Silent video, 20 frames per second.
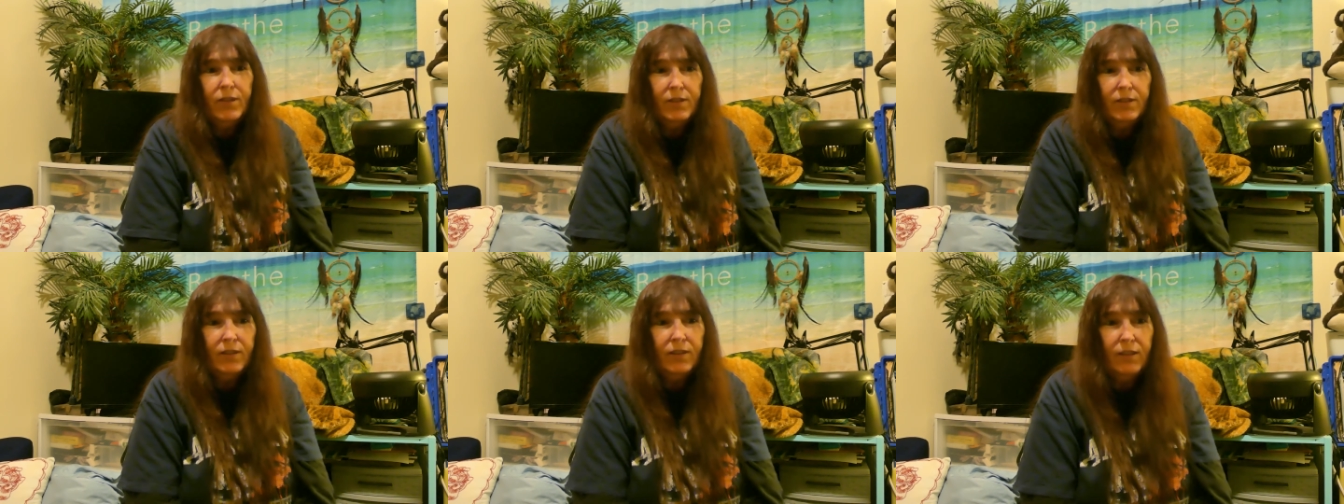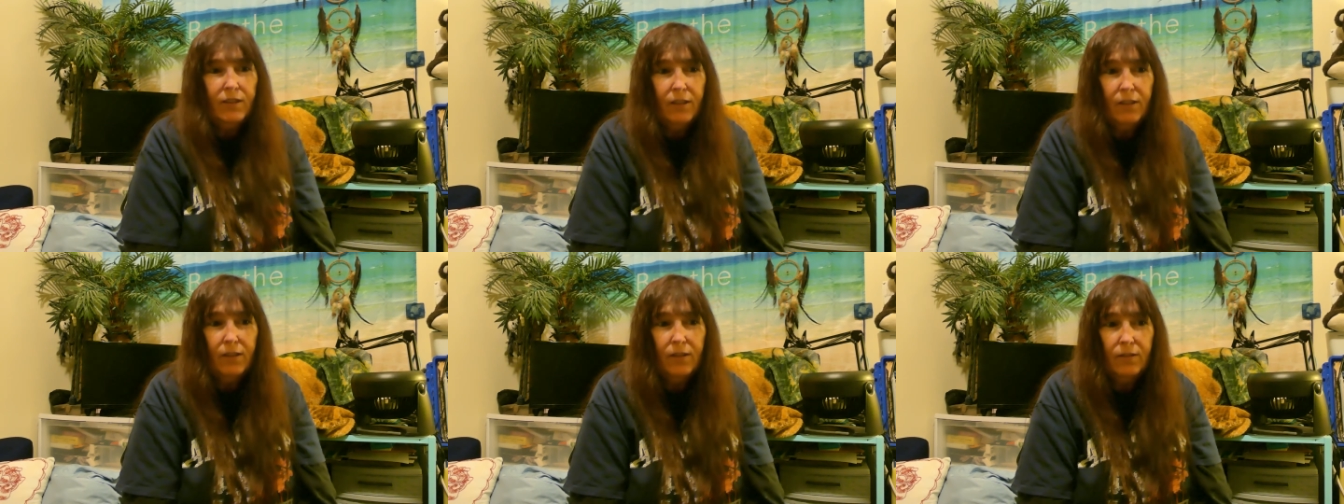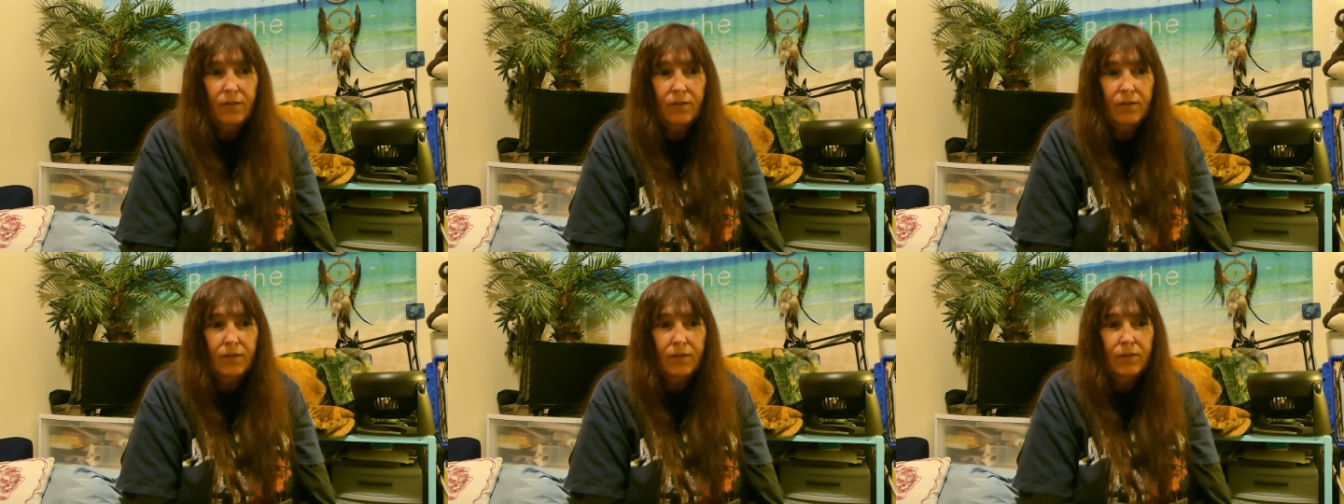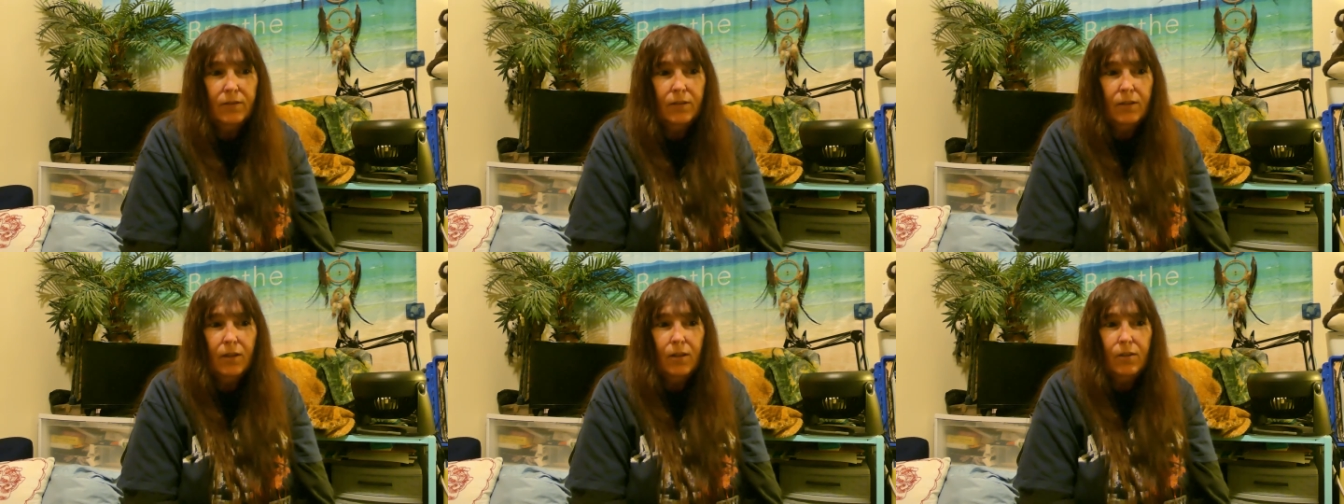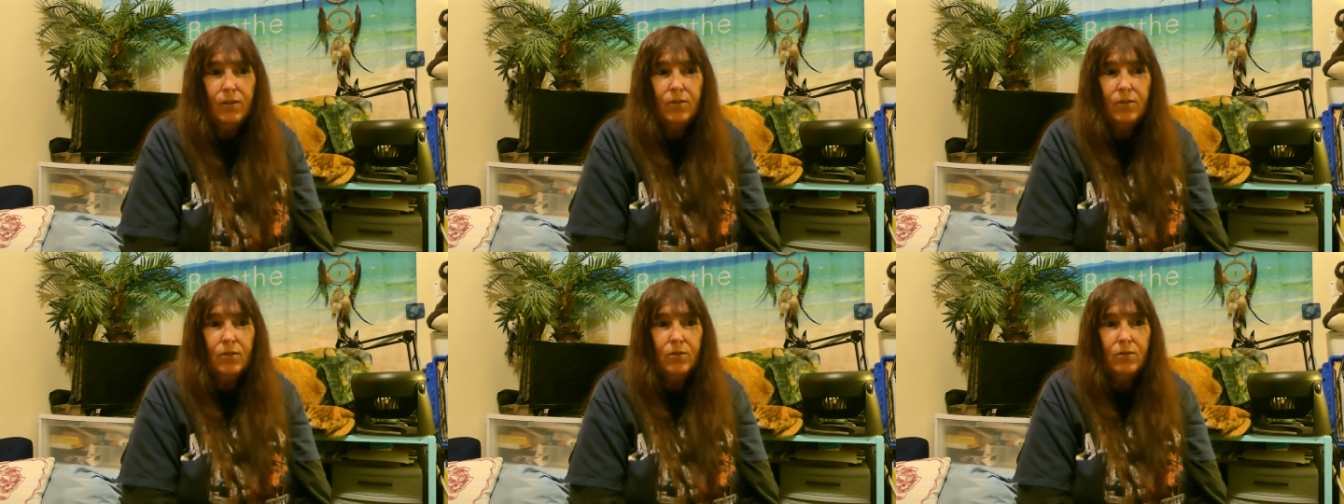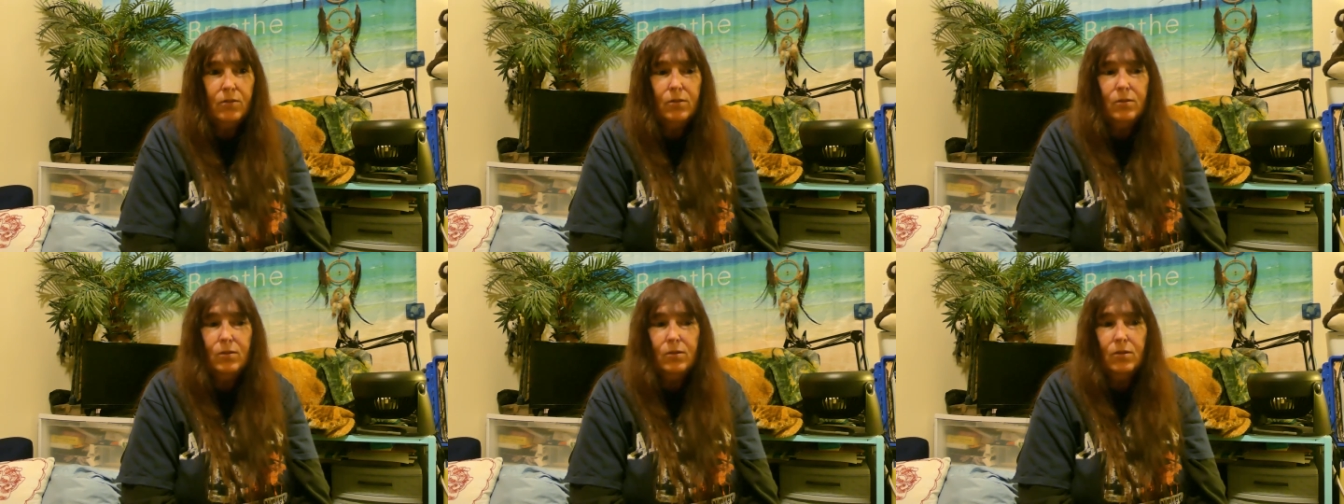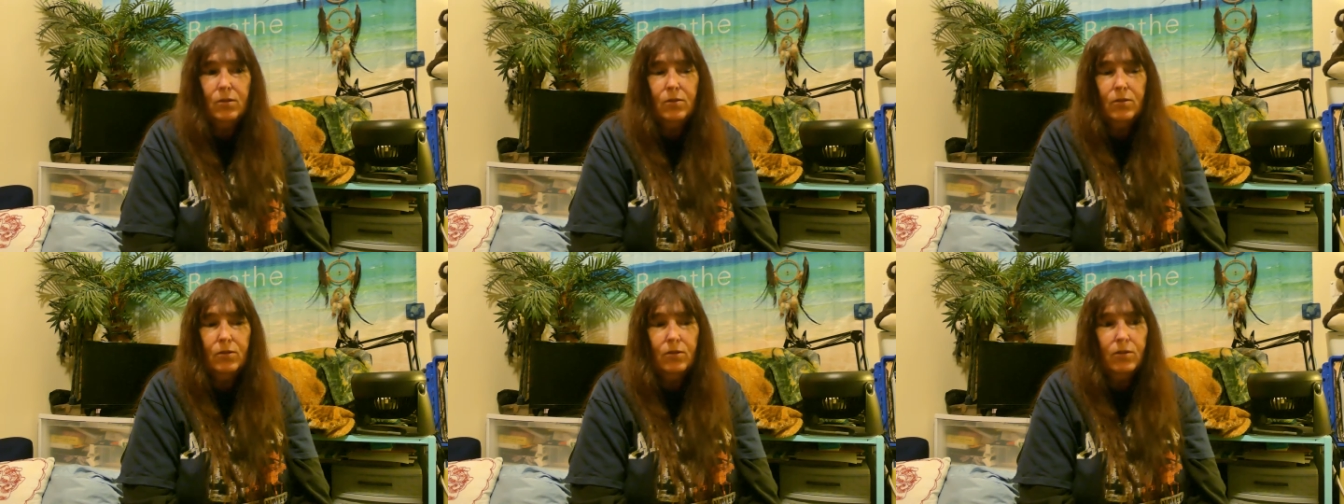Sitka. Also,
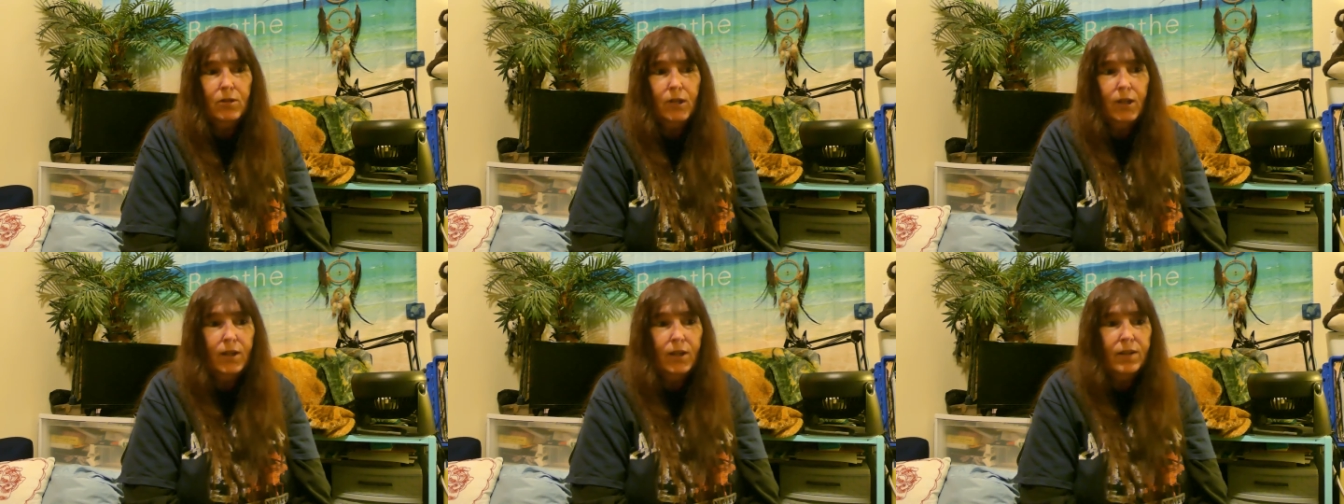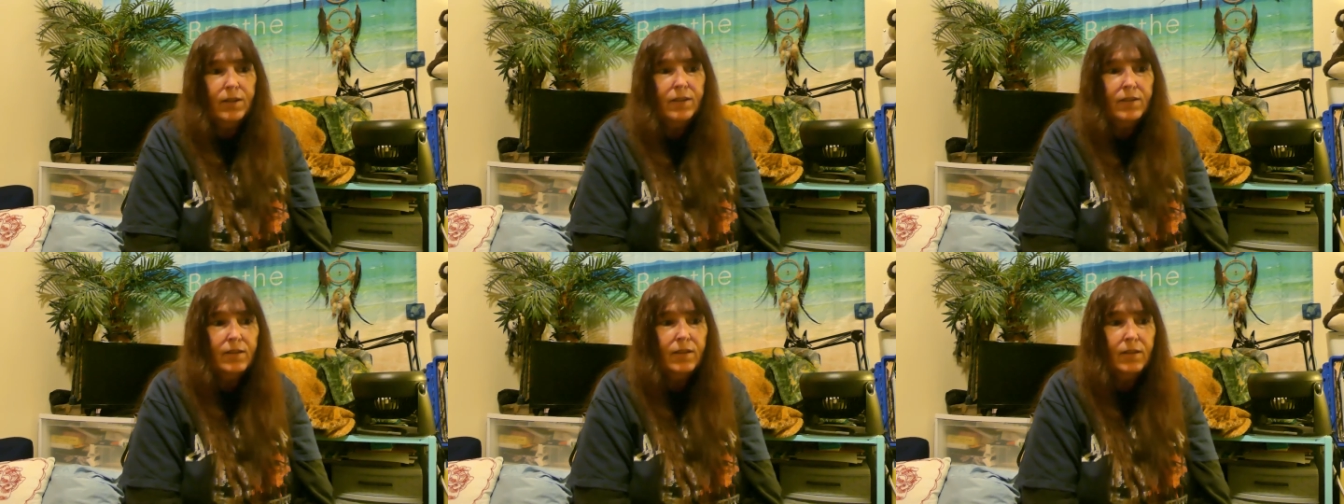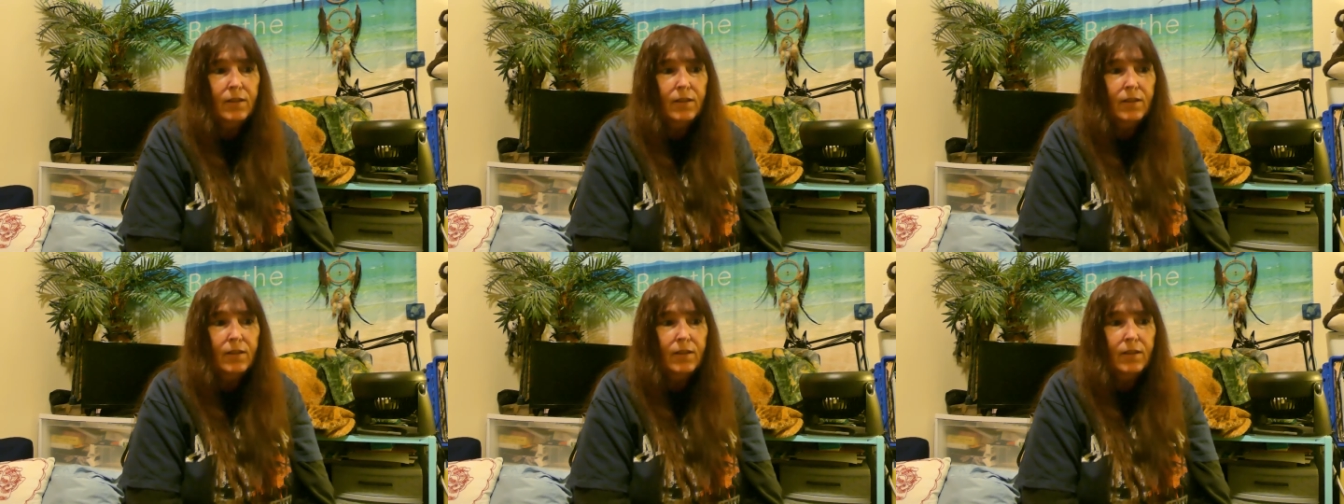so, so nice.